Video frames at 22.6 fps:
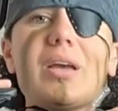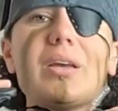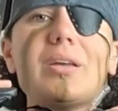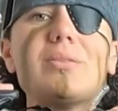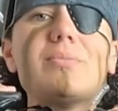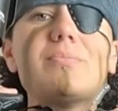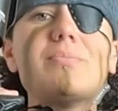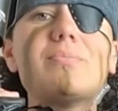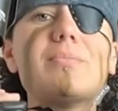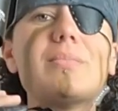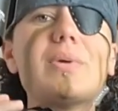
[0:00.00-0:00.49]

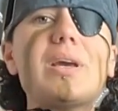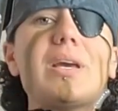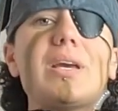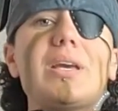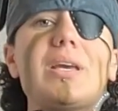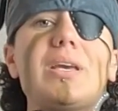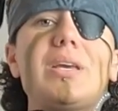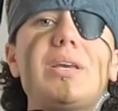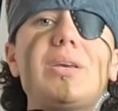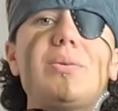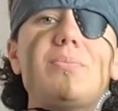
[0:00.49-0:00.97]
It
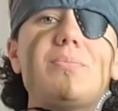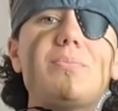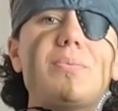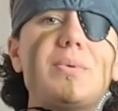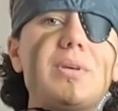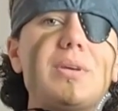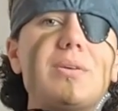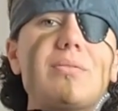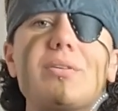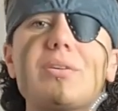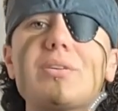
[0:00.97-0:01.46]
may
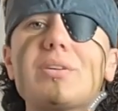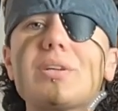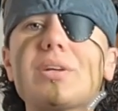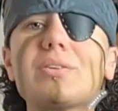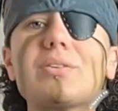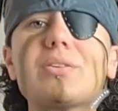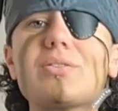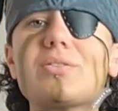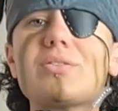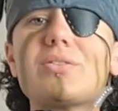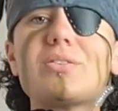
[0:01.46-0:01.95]
be a
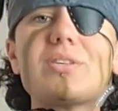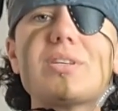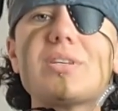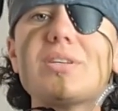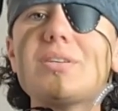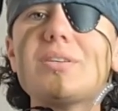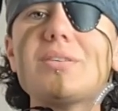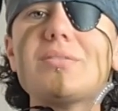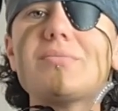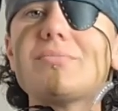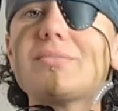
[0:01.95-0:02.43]

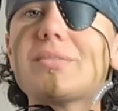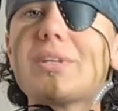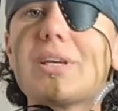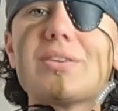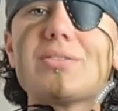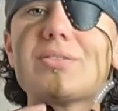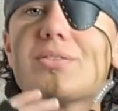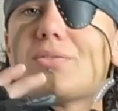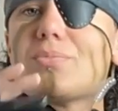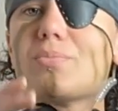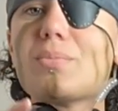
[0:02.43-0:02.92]
redundancy in
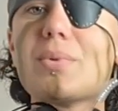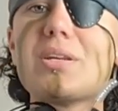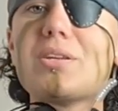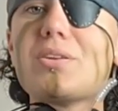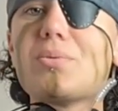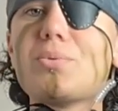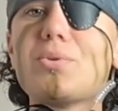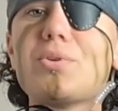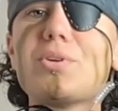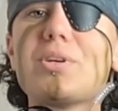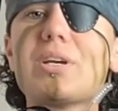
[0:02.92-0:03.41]
case his
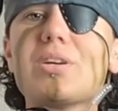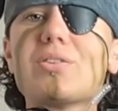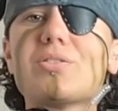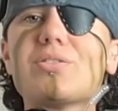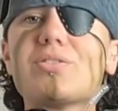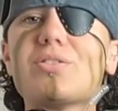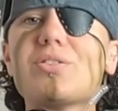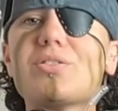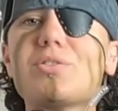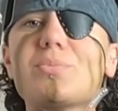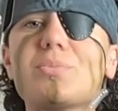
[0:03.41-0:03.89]
main
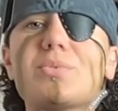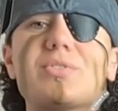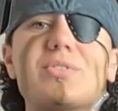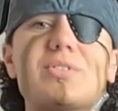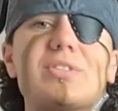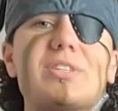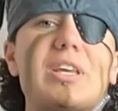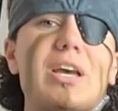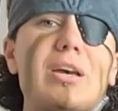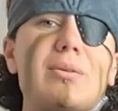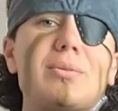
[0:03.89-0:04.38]
communication system is
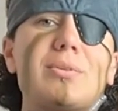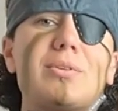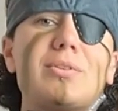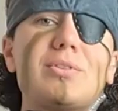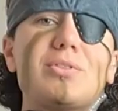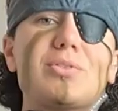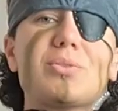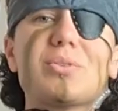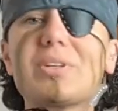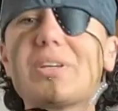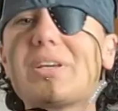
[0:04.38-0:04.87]

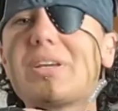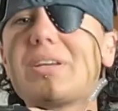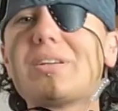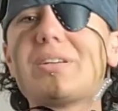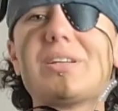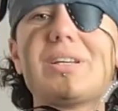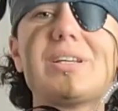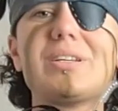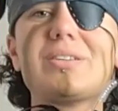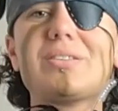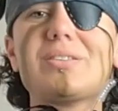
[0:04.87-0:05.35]
damaged or they're
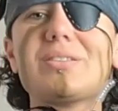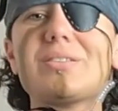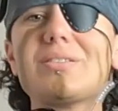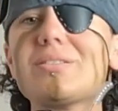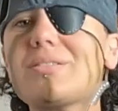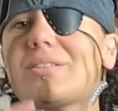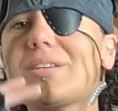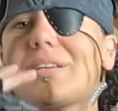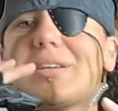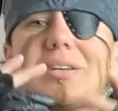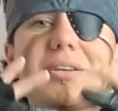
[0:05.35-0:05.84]

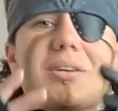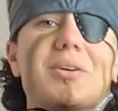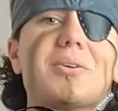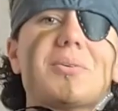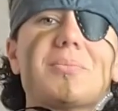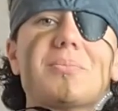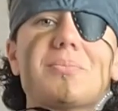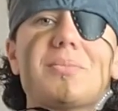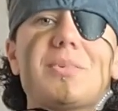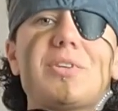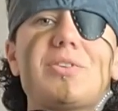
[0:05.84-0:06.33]
connected.
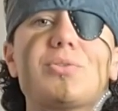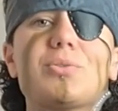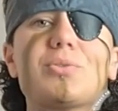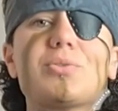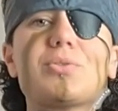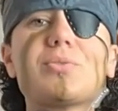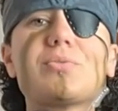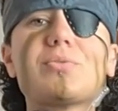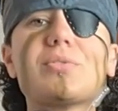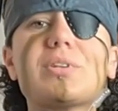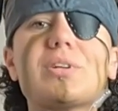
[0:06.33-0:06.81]
These
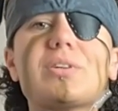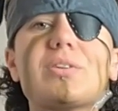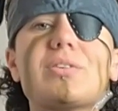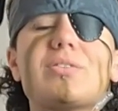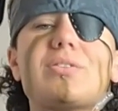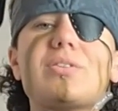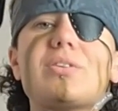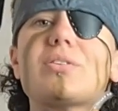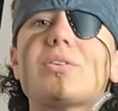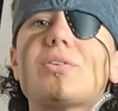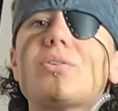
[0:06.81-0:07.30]
sorts of
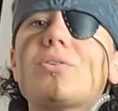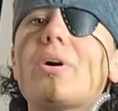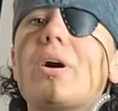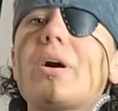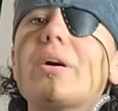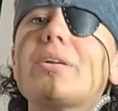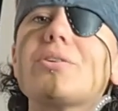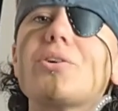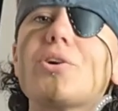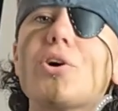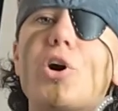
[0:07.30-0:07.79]
redundancies are not
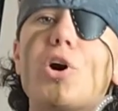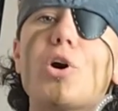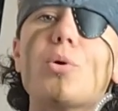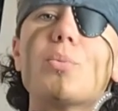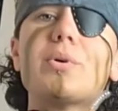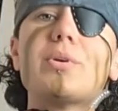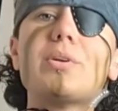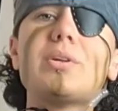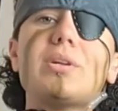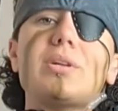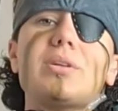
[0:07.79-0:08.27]

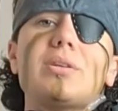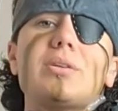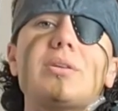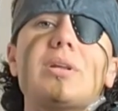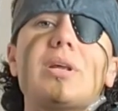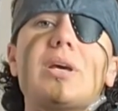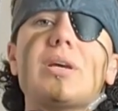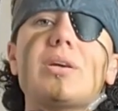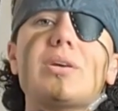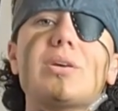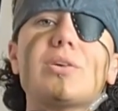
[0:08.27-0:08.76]
uncommon
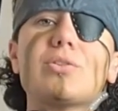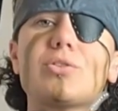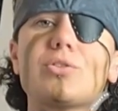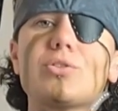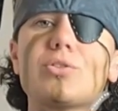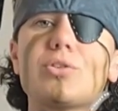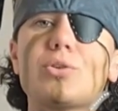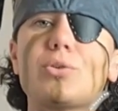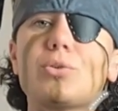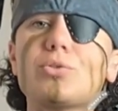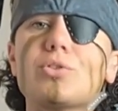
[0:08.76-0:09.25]
in a
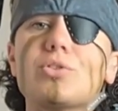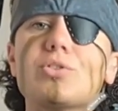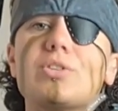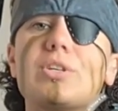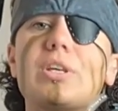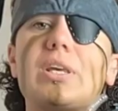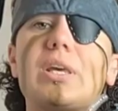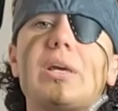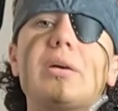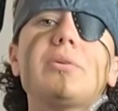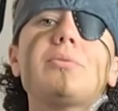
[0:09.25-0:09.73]

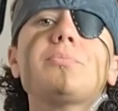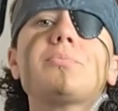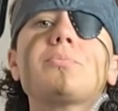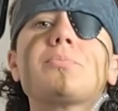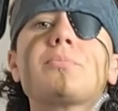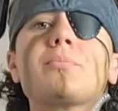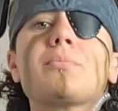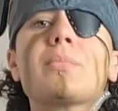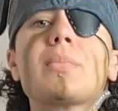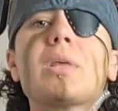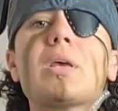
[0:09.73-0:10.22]
soldier's gear.
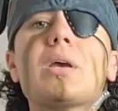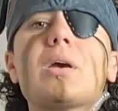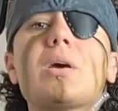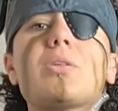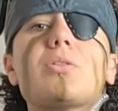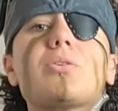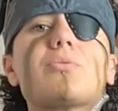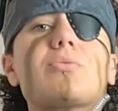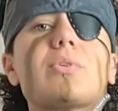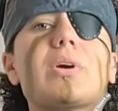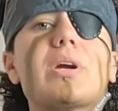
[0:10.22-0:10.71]

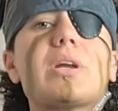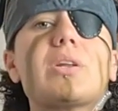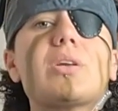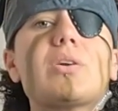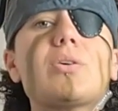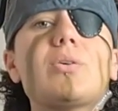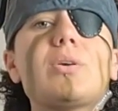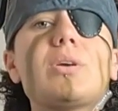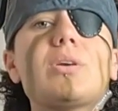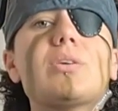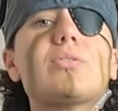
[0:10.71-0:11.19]
The
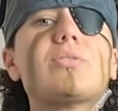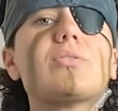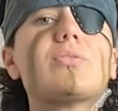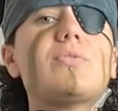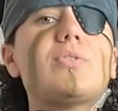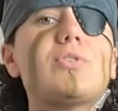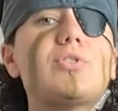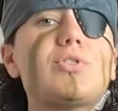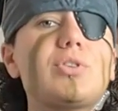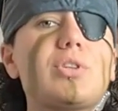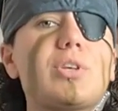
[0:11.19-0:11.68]
radio is
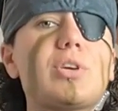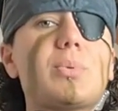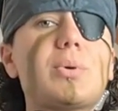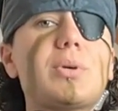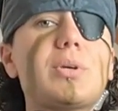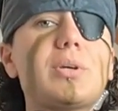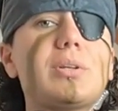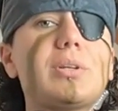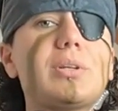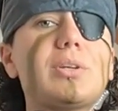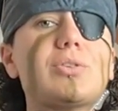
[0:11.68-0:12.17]
visually
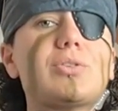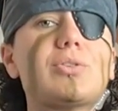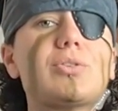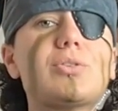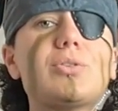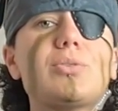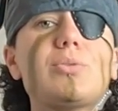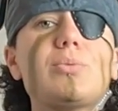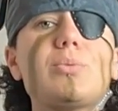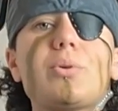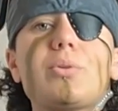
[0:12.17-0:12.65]
appealing
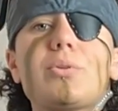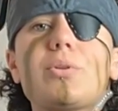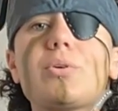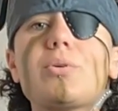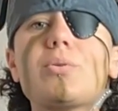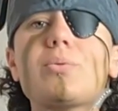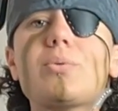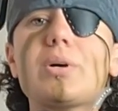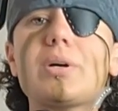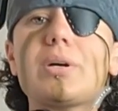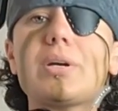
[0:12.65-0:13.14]
too,
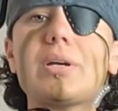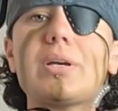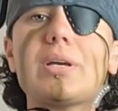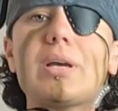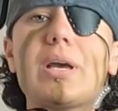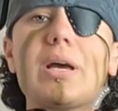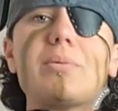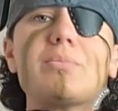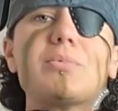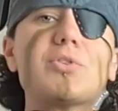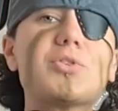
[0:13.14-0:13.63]
although I
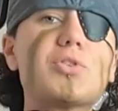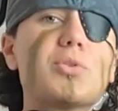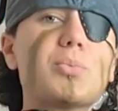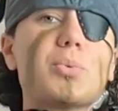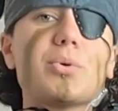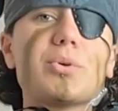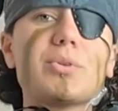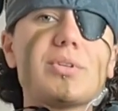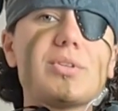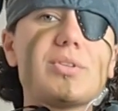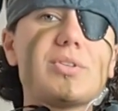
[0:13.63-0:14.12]
am
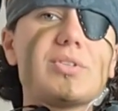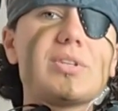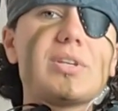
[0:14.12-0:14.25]
disappointed